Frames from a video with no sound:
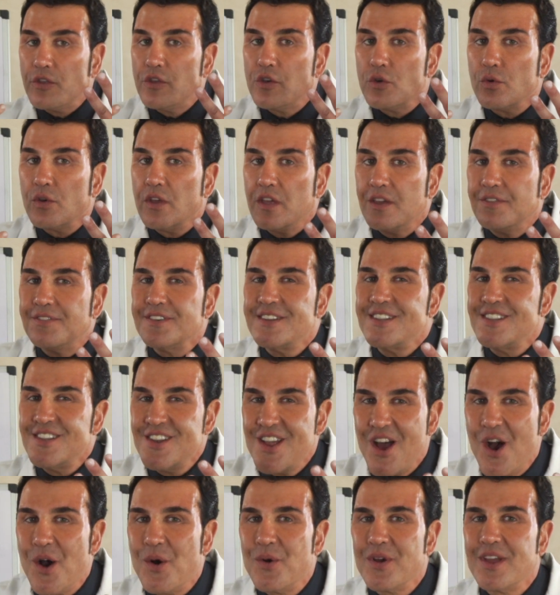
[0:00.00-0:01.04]
you even
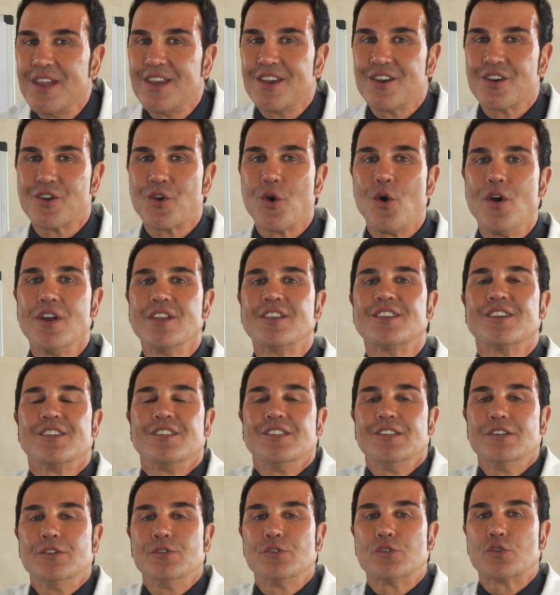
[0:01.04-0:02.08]
knowing you're going to
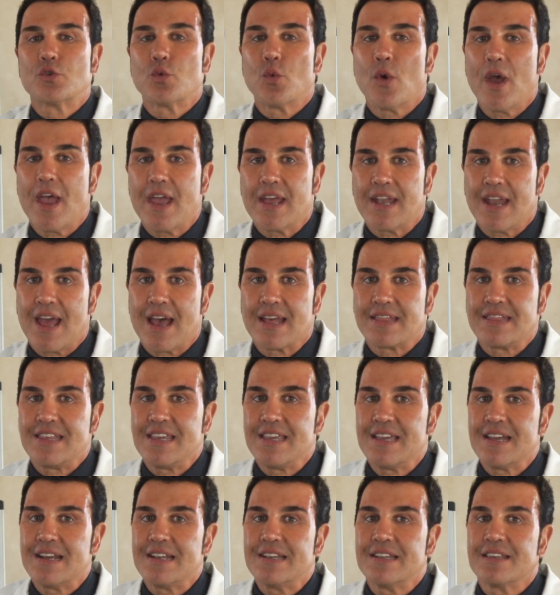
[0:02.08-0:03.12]
lose weight at
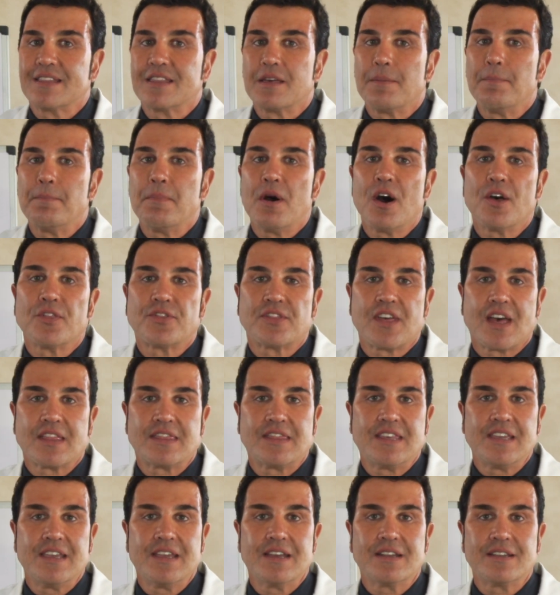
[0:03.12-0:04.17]
the end of the month,
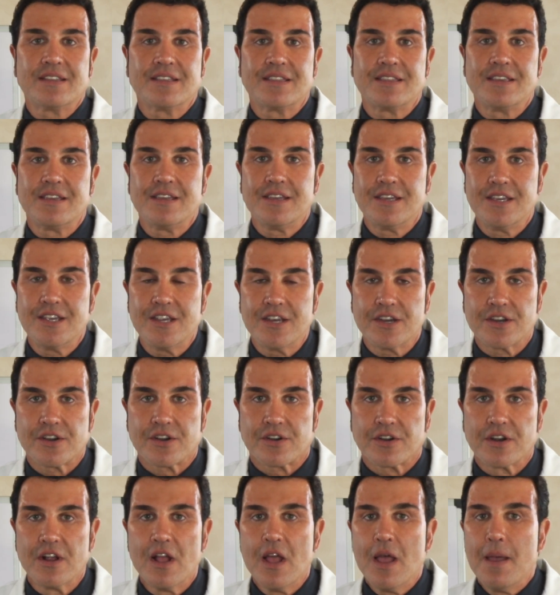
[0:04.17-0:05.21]
at the end of the
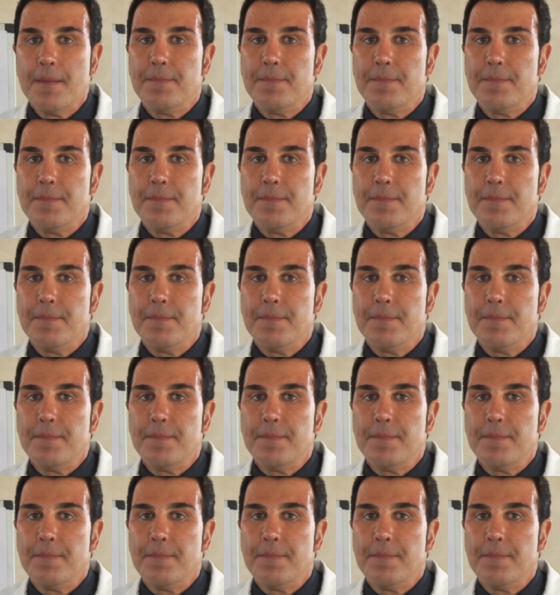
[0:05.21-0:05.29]
year,